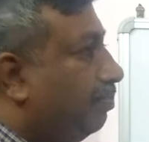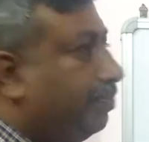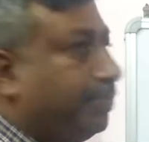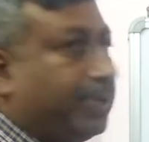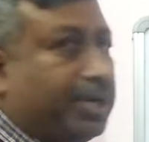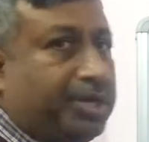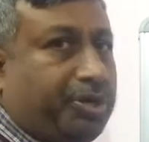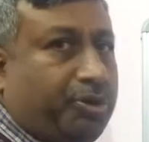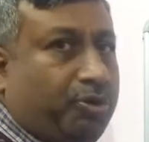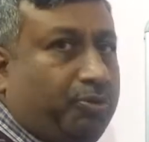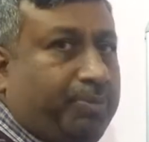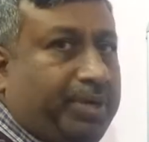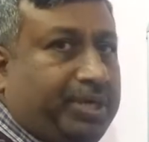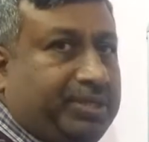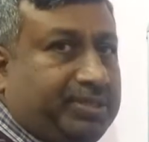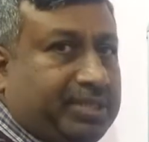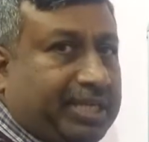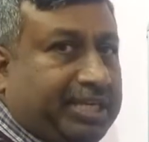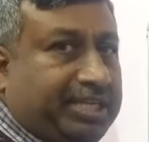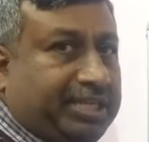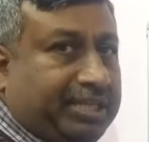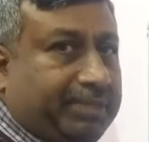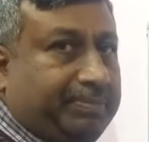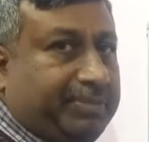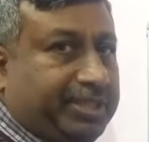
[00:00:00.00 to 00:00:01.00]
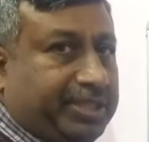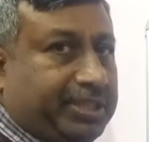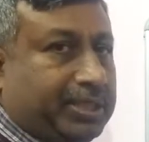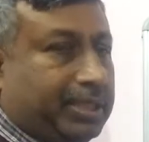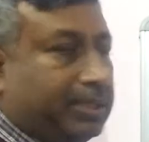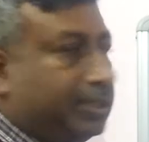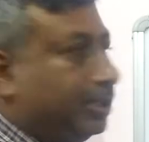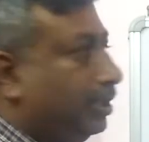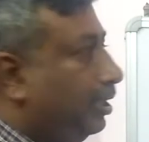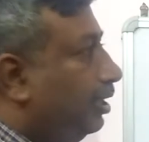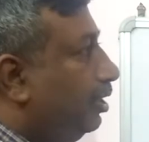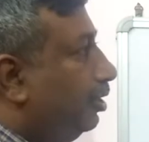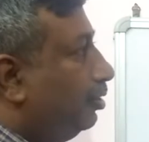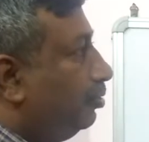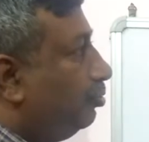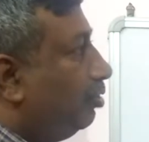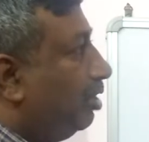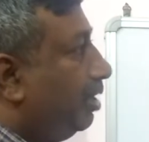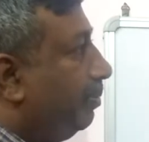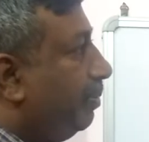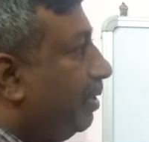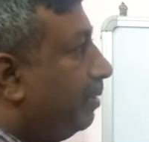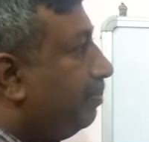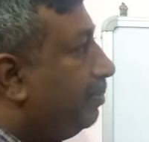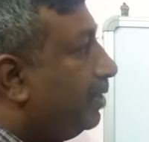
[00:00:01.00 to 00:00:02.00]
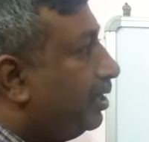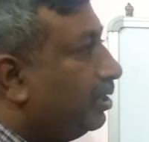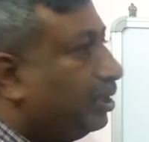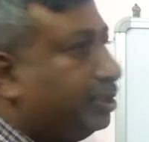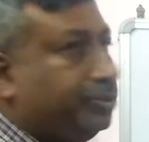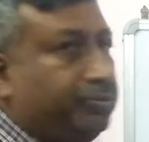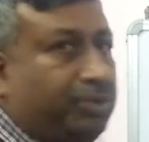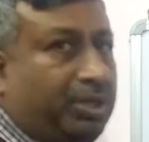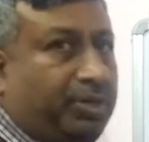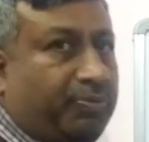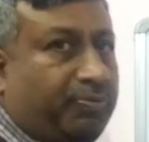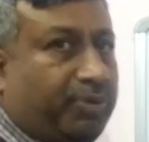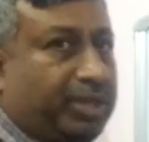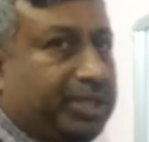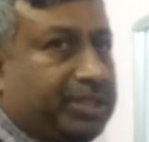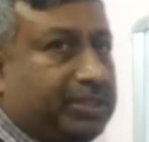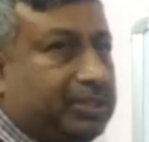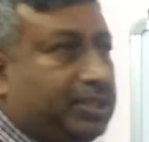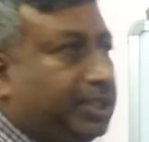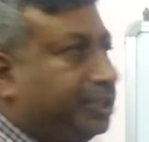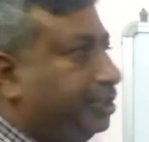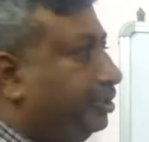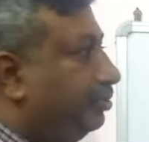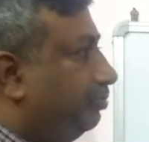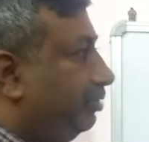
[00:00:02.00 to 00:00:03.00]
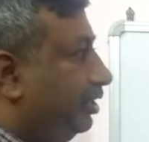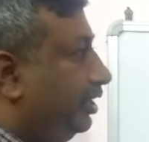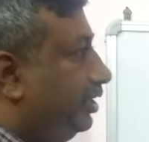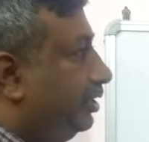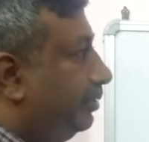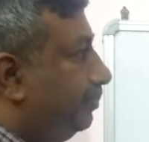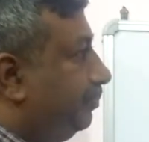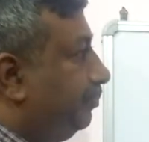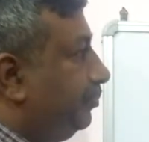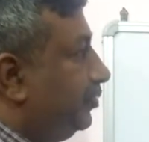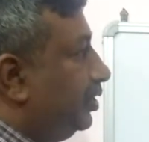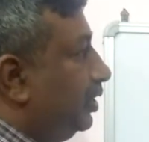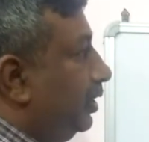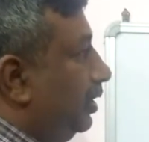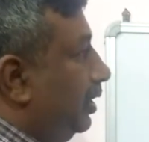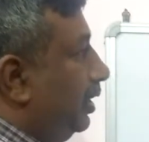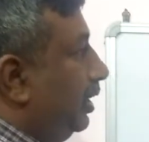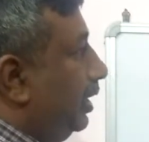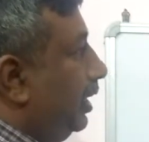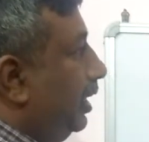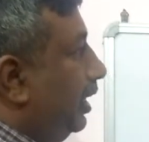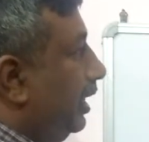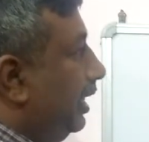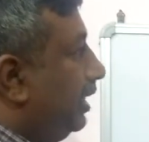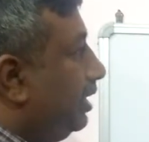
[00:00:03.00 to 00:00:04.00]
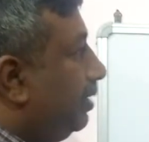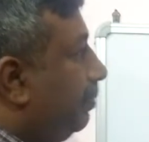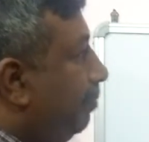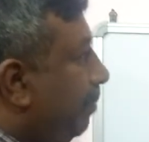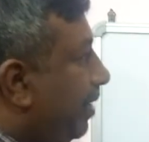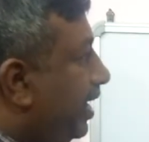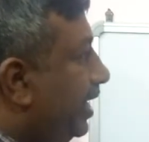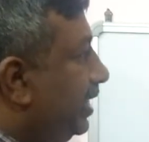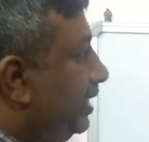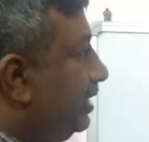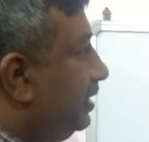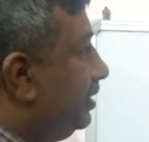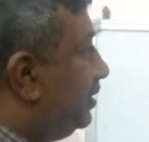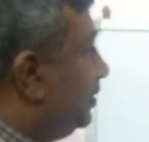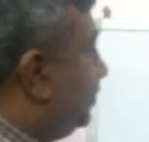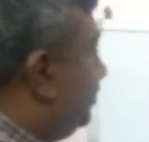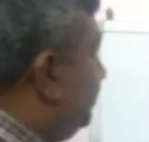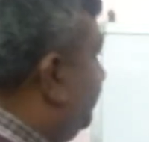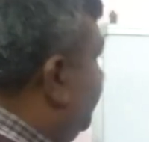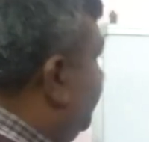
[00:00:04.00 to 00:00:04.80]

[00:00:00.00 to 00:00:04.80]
per cubic centimeter? So, remember the unit. What is the unit? It means